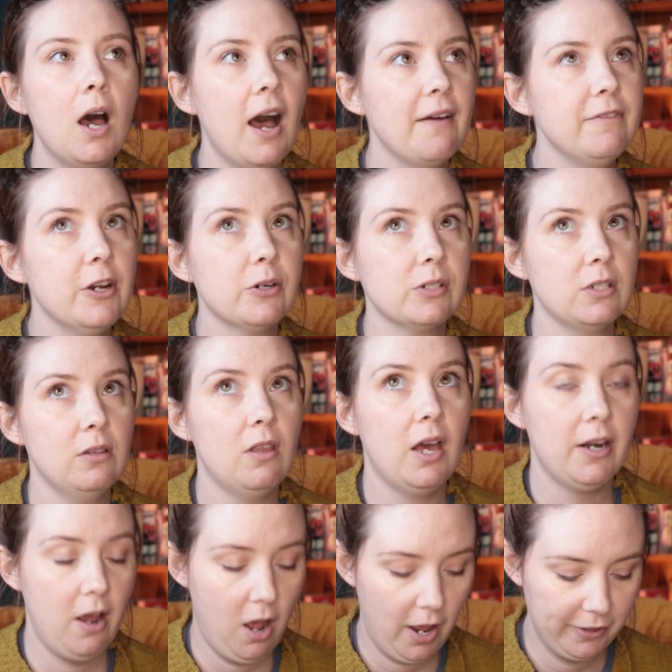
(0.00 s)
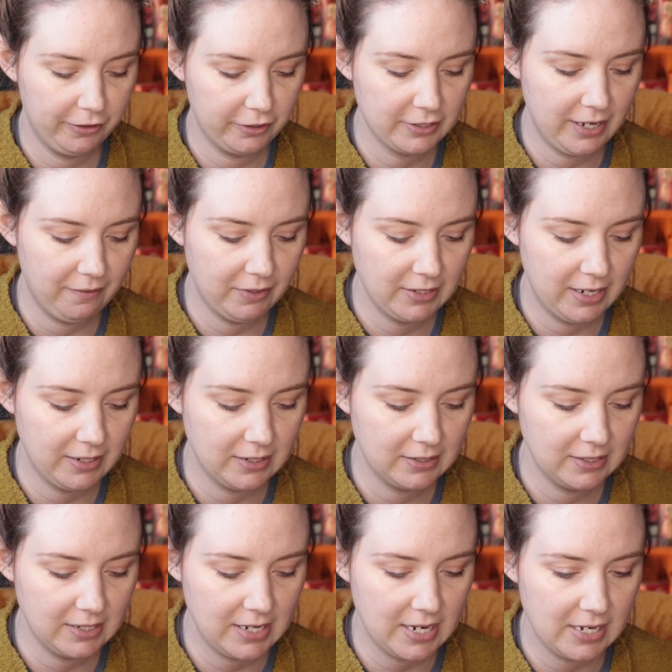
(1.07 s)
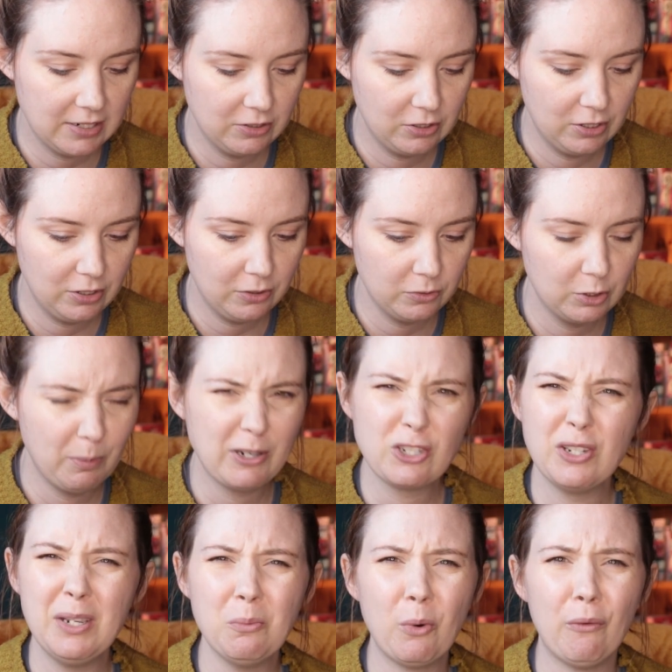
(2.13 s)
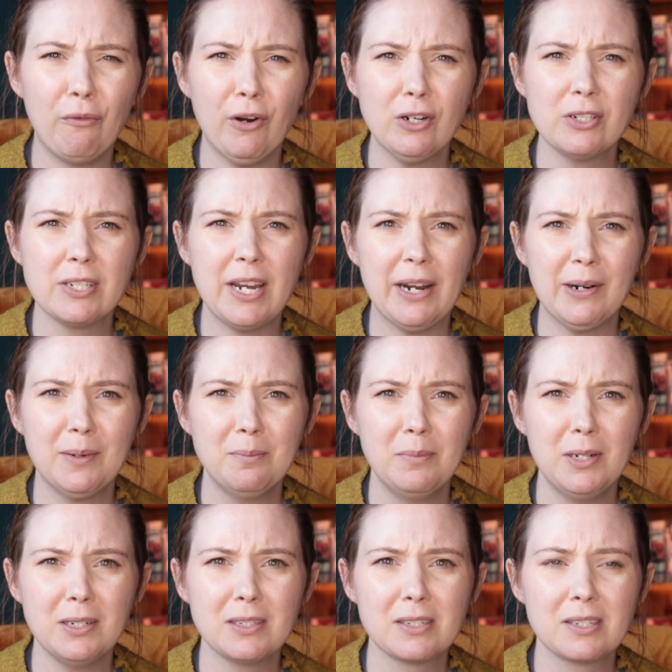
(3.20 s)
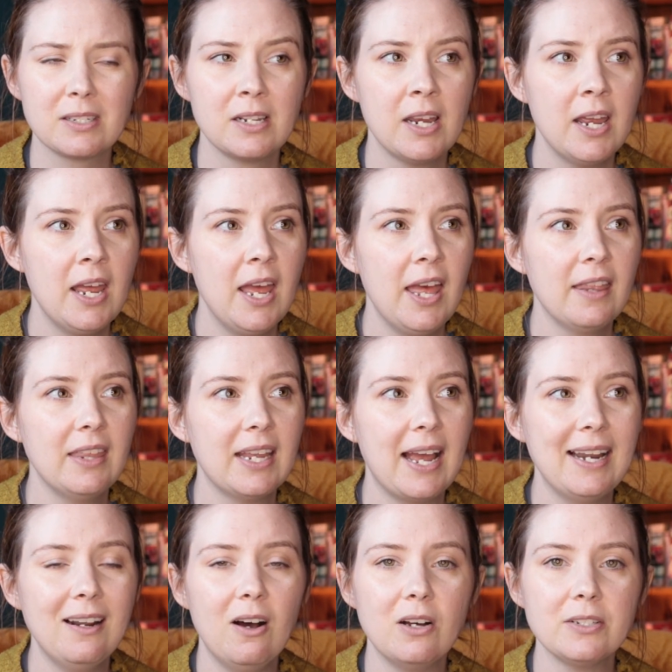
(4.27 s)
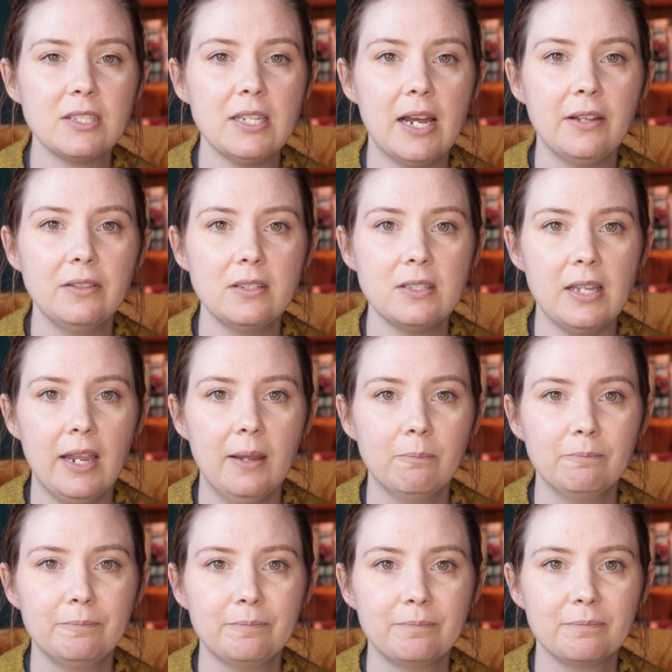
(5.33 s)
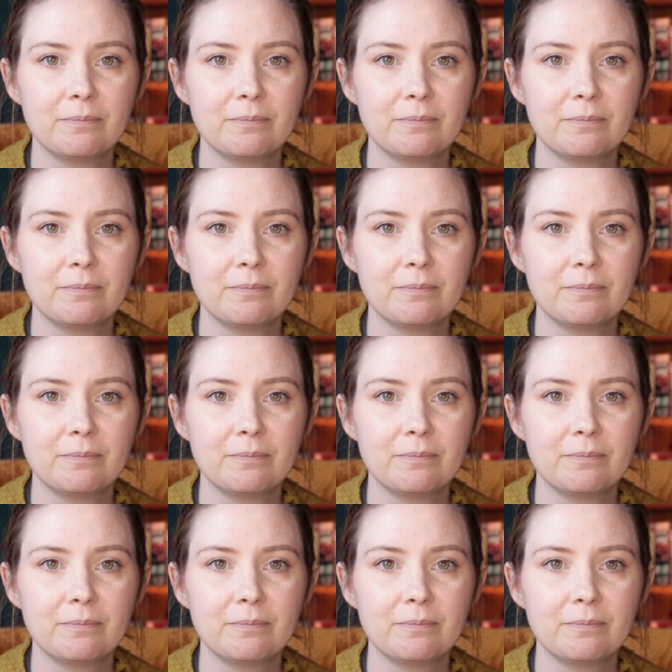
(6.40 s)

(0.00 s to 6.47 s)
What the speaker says: I've noticed a lot of authors have a tendency to, especially in reverse harem books, they kind of all sound the same.